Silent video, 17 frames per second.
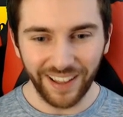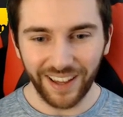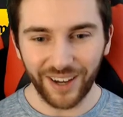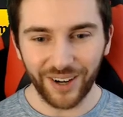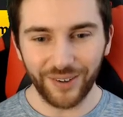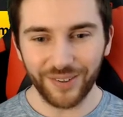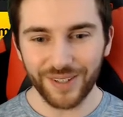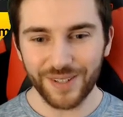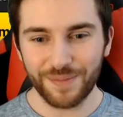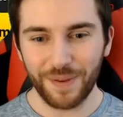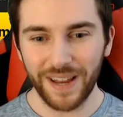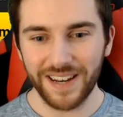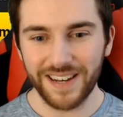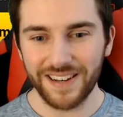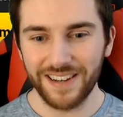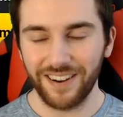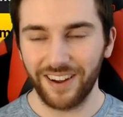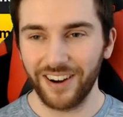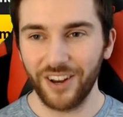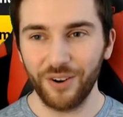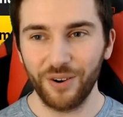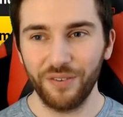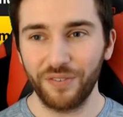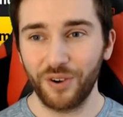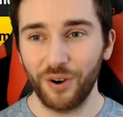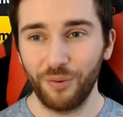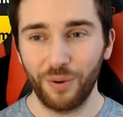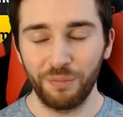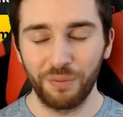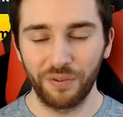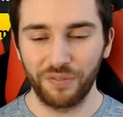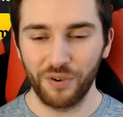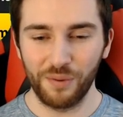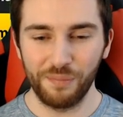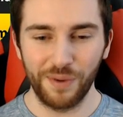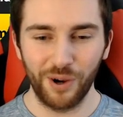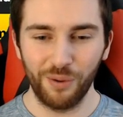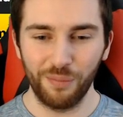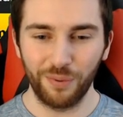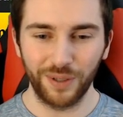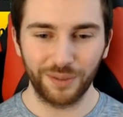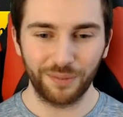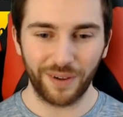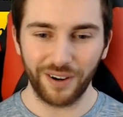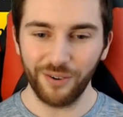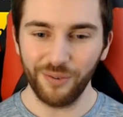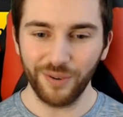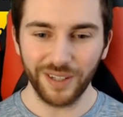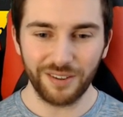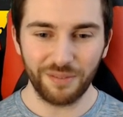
I don't want to spend. I know I've got 1.4 mil, boys, but I don't want to